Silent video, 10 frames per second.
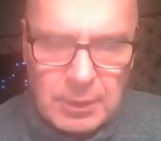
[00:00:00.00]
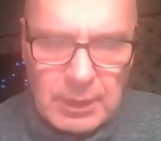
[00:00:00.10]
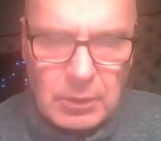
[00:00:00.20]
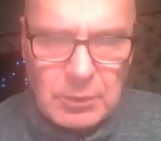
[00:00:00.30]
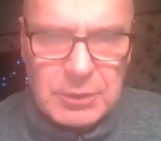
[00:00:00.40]
head
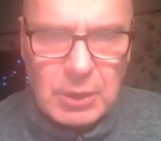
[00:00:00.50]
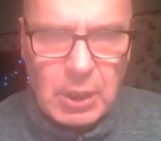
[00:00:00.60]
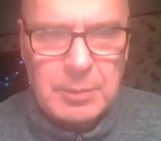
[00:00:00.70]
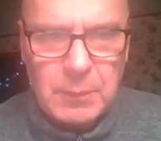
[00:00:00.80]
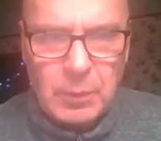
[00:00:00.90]
coach
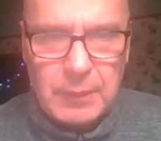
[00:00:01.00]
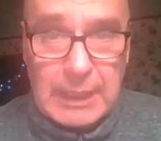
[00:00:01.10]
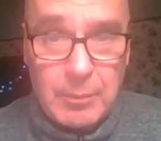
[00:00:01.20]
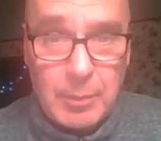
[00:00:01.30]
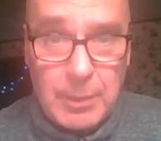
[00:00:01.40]
talked before the
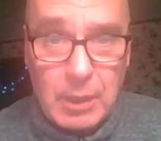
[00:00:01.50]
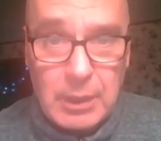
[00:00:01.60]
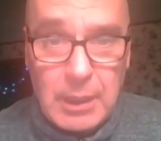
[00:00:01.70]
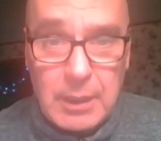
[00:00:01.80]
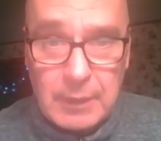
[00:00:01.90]
game about
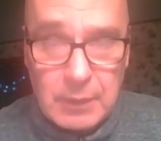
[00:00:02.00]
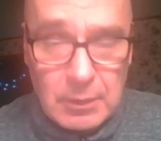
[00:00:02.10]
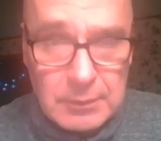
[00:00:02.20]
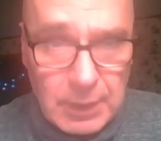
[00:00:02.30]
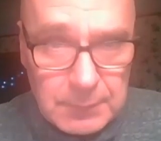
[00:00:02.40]
that
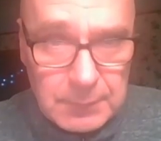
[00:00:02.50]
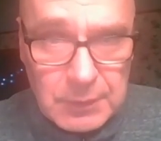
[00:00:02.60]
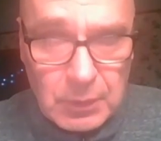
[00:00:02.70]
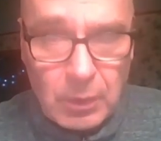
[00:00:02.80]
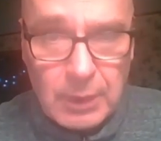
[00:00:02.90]
tough to
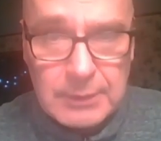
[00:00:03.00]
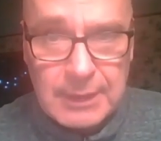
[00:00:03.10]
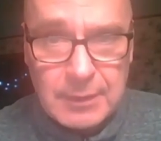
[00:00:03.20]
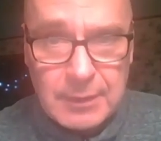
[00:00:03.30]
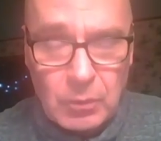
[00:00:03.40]
score on,
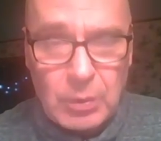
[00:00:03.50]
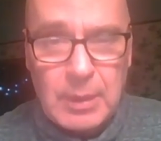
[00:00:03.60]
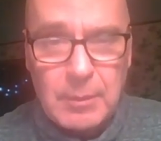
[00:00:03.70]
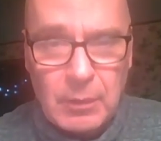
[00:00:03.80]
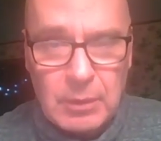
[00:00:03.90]
get to the
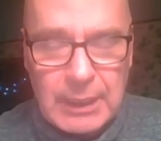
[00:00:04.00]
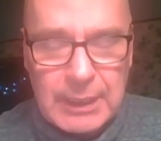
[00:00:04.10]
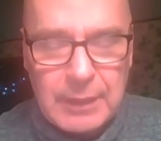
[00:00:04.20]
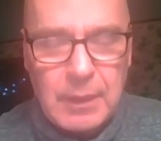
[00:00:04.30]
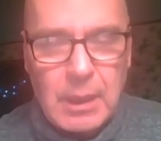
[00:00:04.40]
rim, their
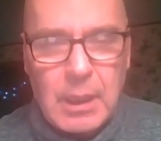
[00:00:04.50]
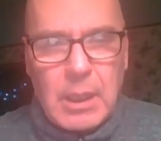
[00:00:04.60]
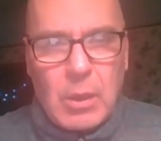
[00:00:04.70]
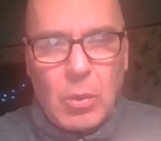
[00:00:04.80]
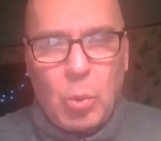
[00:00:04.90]
length.
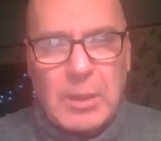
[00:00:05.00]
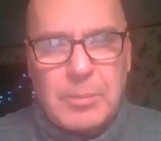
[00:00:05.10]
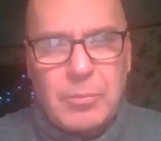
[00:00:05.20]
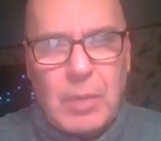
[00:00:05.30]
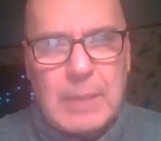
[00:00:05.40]

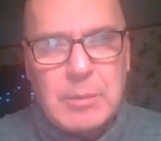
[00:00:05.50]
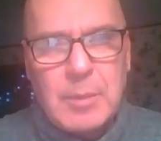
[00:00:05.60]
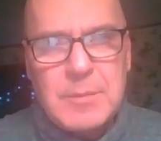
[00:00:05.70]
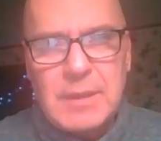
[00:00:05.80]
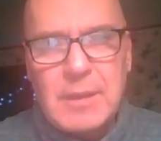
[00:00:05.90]
What
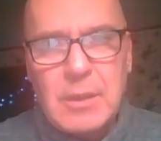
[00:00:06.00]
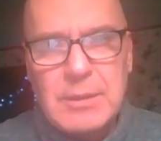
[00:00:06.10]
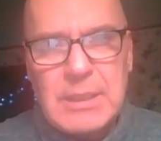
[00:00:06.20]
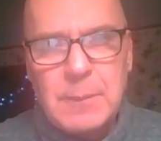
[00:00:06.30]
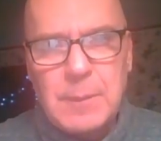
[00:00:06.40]
problems did their
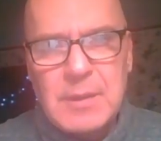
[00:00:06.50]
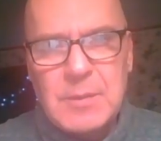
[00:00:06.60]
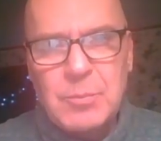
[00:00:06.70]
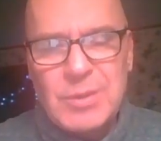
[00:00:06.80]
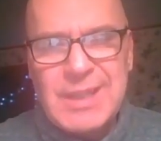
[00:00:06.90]
defense
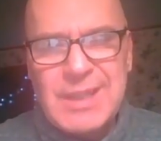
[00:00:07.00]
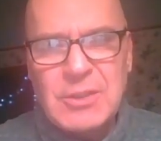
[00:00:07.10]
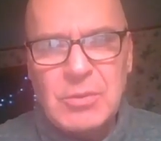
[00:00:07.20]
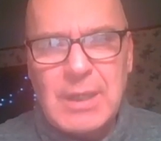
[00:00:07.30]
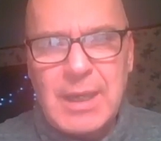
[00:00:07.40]
present
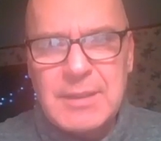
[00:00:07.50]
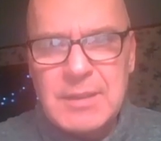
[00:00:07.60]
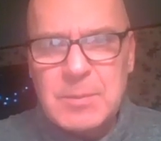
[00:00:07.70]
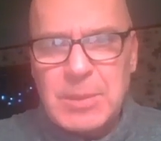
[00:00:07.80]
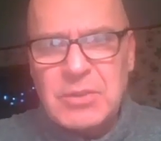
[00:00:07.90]
you guys,
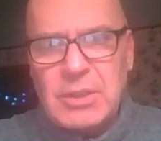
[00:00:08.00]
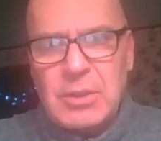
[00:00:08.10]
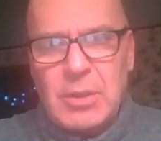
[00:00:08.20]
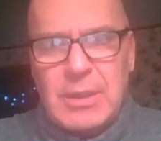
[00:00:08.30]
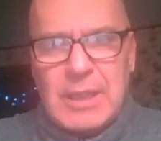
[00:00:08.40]
especially
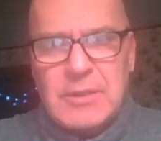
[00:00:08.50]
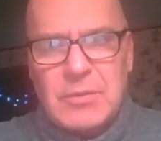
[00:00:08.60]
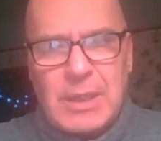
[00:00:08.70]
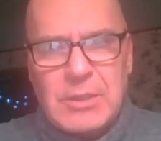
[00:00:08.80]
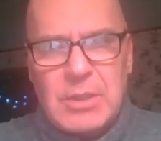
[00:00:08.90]
during that
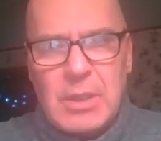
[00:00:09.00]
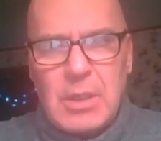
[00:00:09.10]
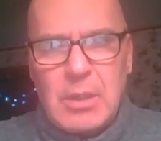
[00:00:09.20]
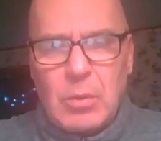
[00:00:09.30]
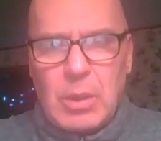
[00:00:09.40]
stretch
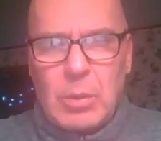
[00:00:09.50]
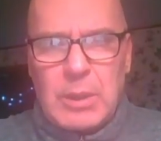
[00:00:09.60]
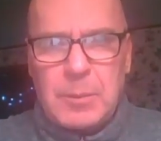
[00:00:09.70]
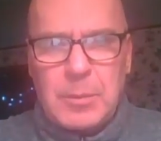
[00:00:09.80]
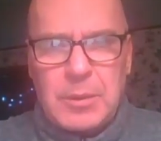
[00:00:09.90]
where it
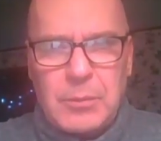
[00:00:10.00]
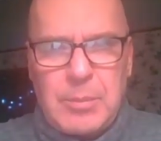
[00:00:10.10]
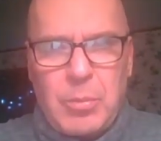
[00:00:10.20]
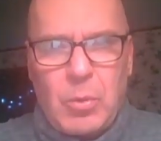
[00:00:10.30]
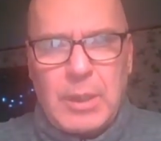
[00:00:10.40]
went from a three
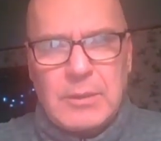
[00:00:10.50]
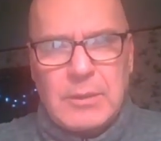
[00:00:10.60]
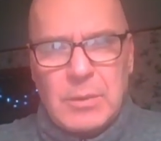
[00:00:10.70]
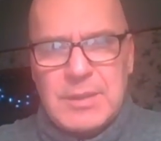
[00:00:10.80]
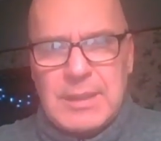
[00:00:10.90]
point
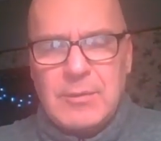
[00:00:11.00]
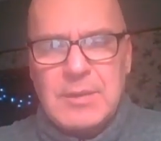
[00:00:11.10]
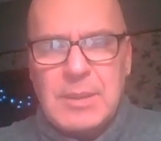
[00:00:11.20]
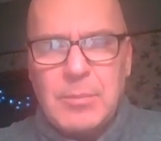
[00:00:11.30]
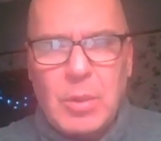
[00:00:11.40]
to a
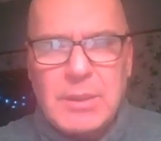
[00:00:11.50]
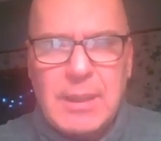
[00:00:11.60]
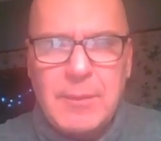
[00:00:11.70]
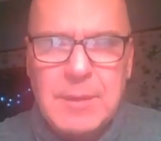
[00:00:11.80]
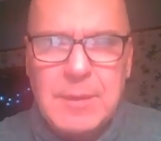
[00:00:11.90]
17 point
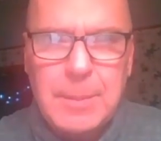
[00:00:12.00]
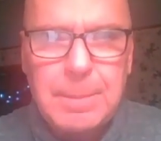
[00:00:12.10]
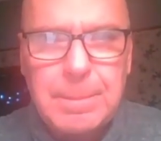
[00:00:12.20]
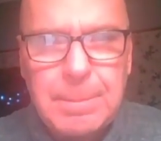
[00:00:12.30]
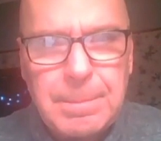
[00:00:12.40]
deficit? Mm-hmm.